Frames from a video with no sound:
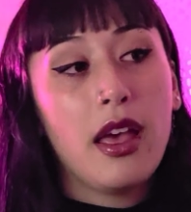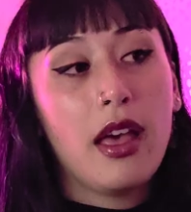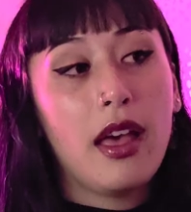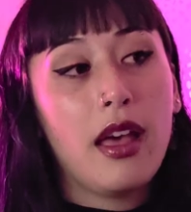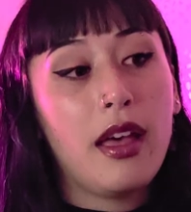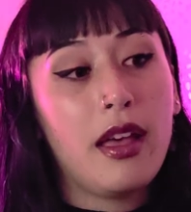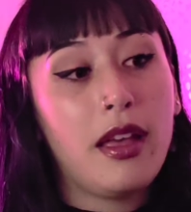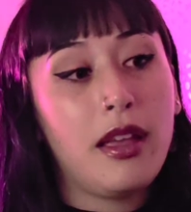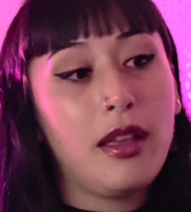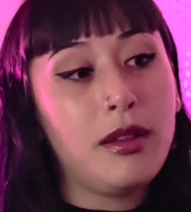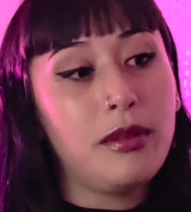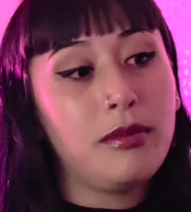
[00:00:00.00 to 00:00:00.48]

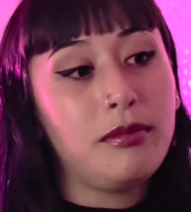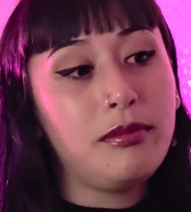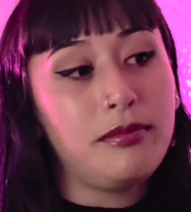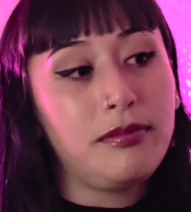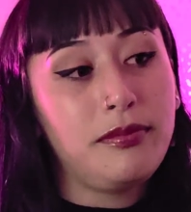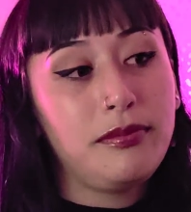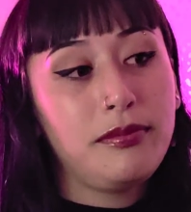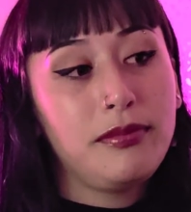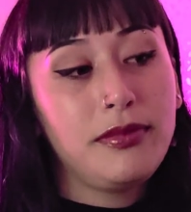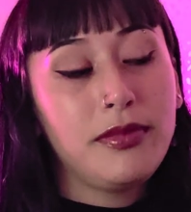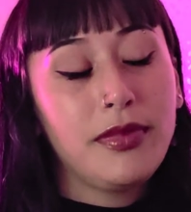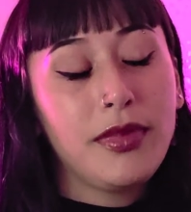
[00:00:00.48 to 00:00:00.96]

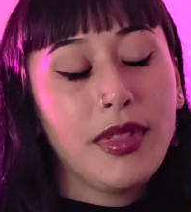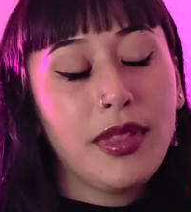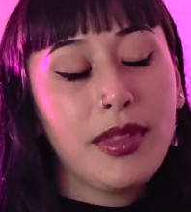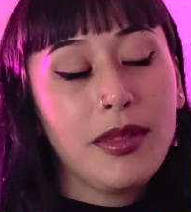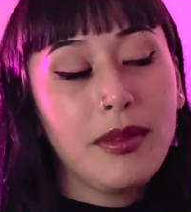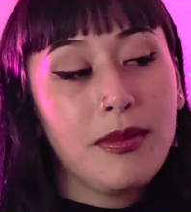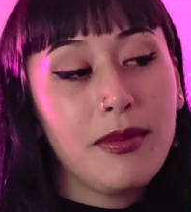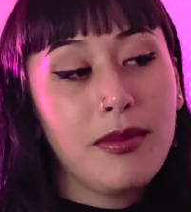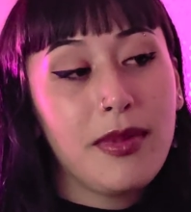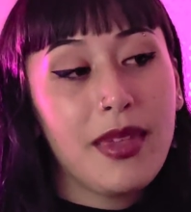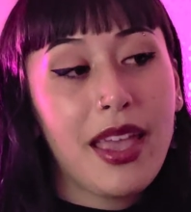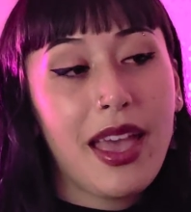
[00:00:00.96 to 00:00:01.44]

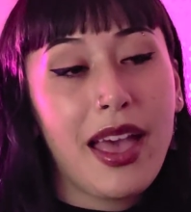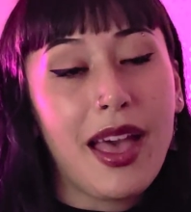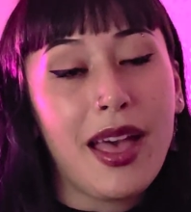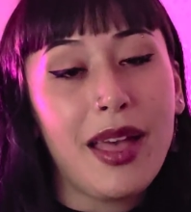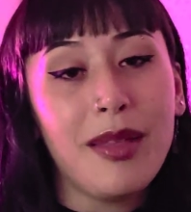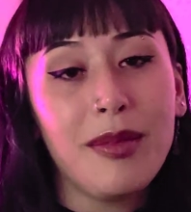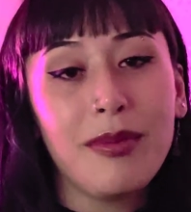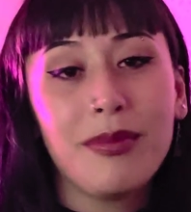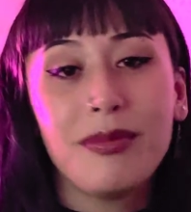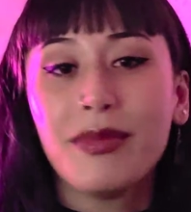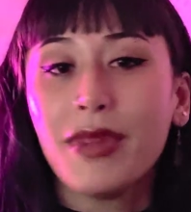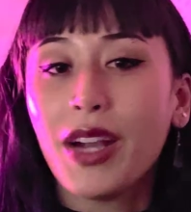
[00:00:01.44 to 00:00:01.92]

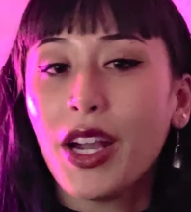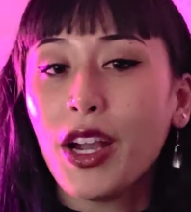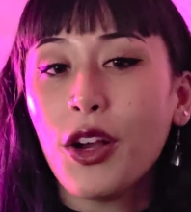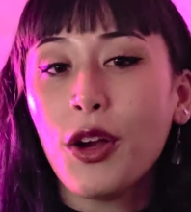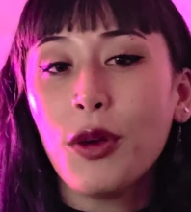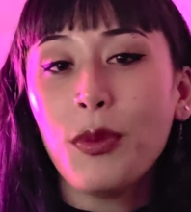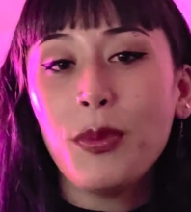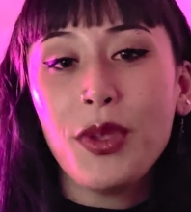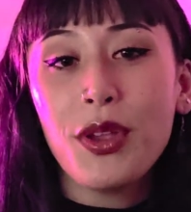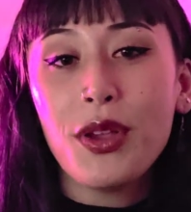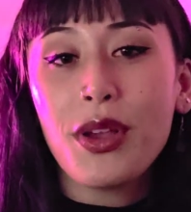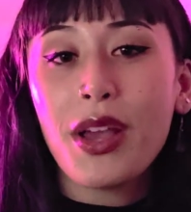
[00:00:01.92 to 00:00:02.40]
Yeah, I
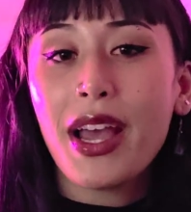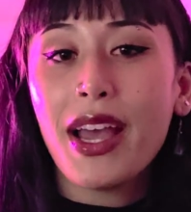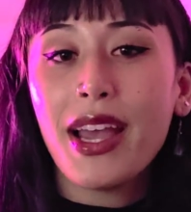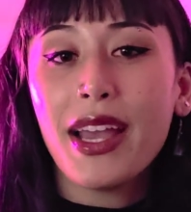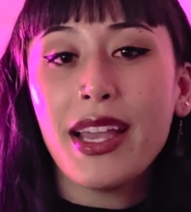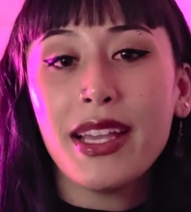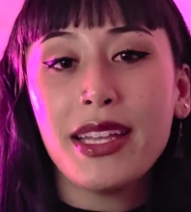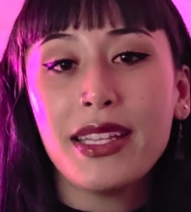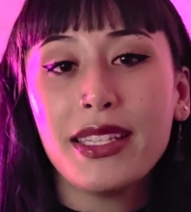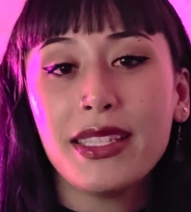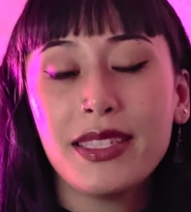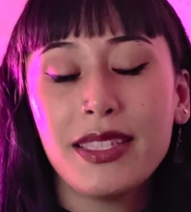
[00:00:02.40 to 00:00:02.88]
hope you
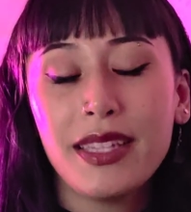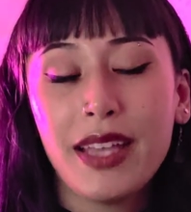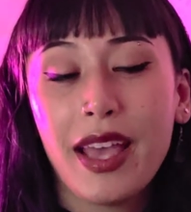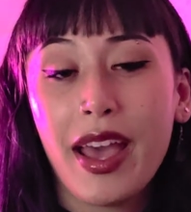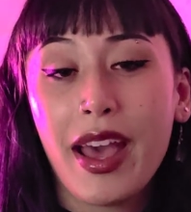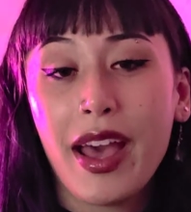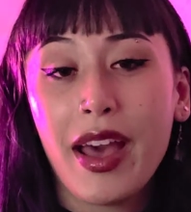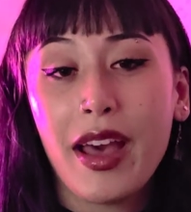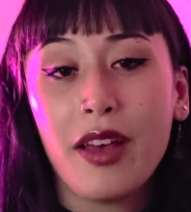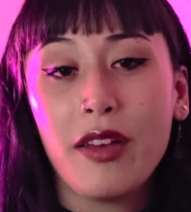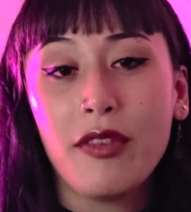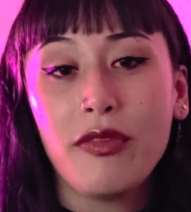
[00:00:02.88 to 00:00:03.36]
guys
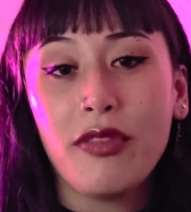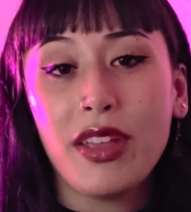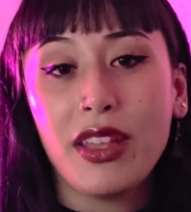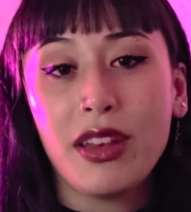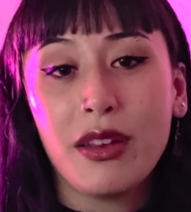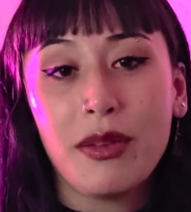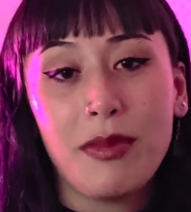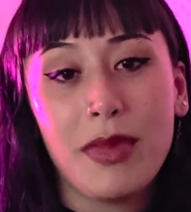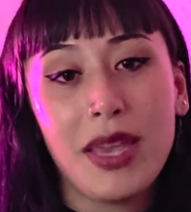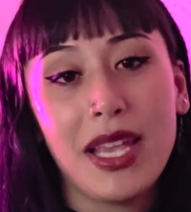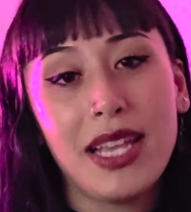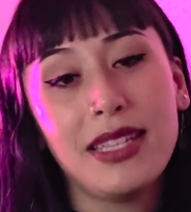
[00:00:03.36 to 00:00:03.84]
have
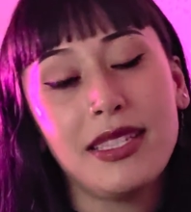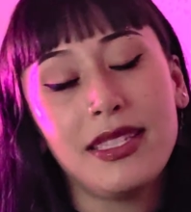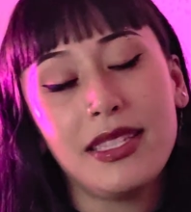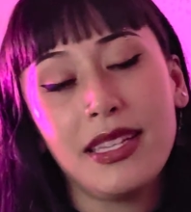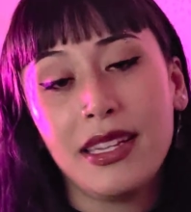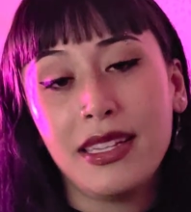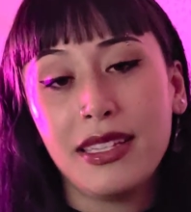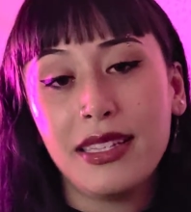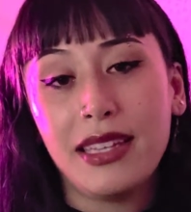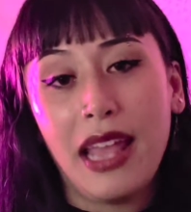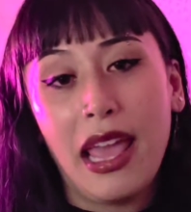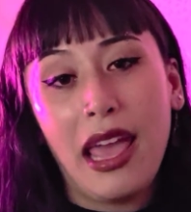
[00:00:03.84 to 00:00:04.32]
an
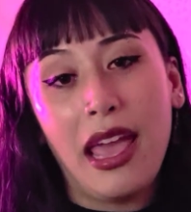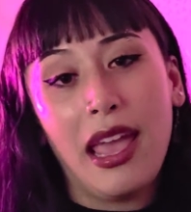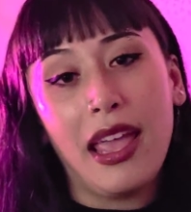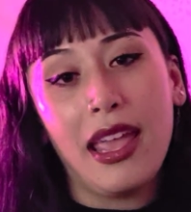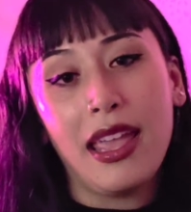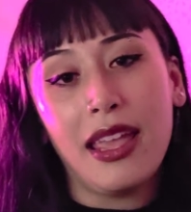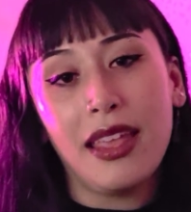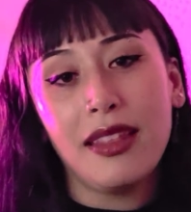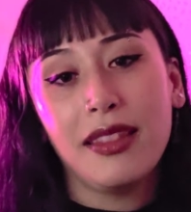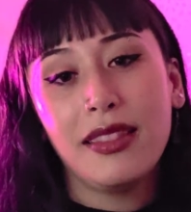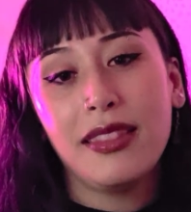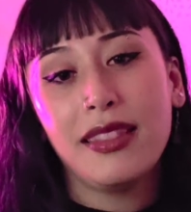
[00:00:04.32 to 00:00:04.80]
amazing
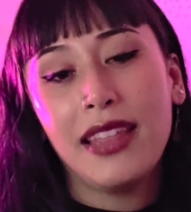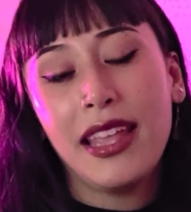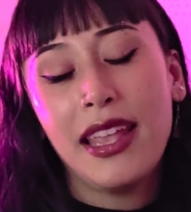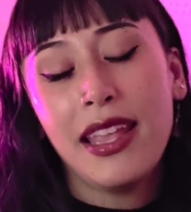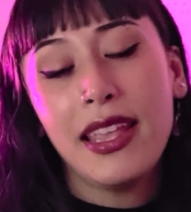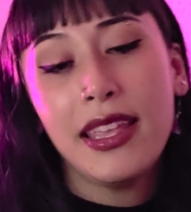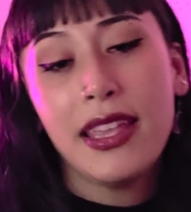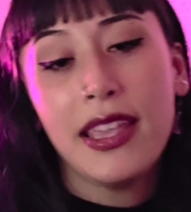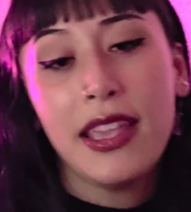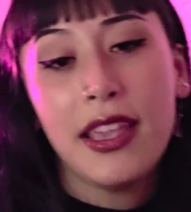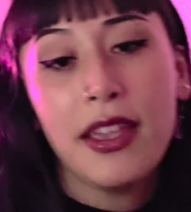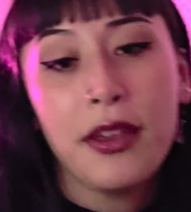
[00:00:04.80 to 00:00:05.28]
day.
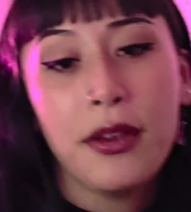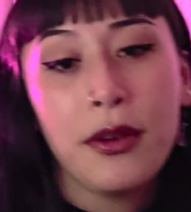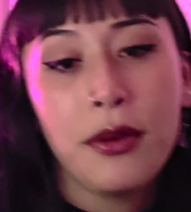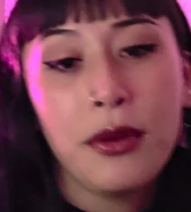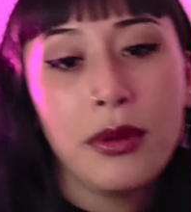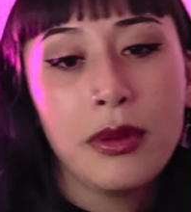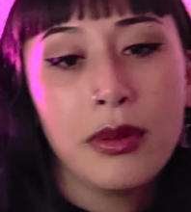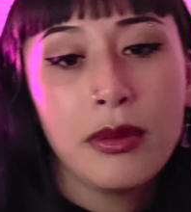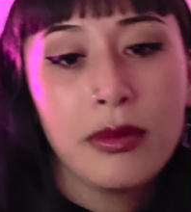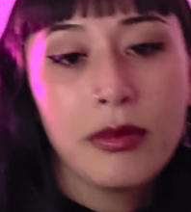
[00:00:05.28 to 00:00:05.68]
Thank you.